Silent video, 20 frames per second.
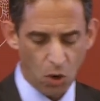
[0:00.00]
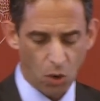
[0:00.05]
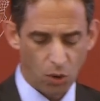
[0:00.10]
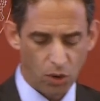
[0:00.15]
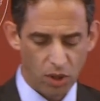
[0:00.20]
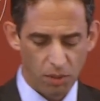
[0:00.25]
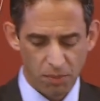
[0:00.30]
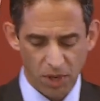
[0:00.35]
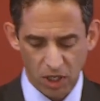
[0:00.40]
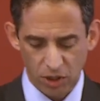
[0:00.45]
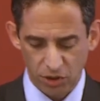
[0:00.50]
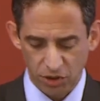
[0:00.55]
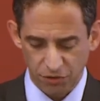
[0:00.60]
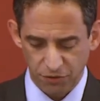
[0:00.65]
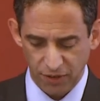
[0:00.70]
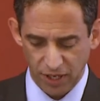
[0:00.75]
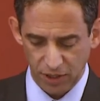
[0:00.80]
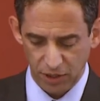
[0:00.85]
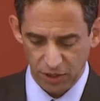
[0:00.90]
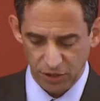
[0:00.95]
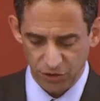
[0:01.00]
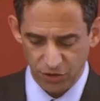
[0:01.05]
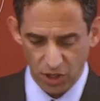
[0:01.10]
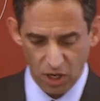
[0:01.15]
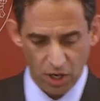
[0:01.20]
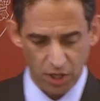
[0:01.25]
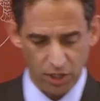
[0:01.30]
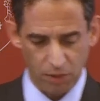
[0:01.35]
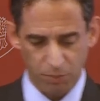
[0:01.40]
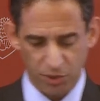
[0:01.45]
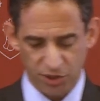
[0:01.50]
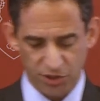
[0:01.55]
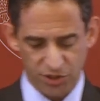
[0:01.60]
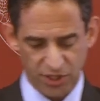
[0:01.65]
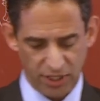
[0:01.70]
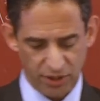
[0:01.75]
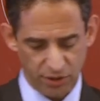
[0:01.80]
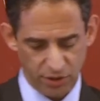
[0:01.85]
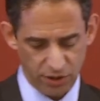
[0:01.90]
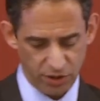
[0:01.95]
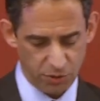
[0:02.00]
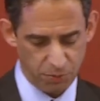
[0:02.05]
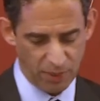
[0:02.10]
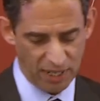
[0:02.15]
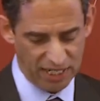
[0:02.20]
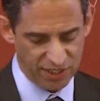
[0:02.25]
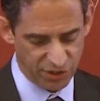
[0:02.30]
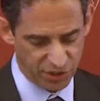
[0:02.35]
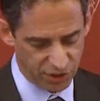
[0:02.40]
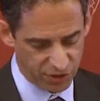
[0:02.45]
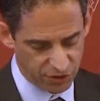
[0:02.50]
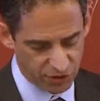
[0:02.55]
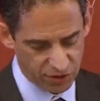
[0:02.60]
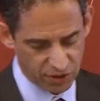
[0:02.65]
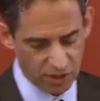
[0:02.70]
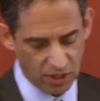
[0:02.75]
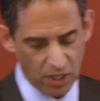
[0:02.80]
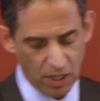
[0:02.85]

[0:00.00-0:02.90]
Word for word: or among defendants on a percentage basis.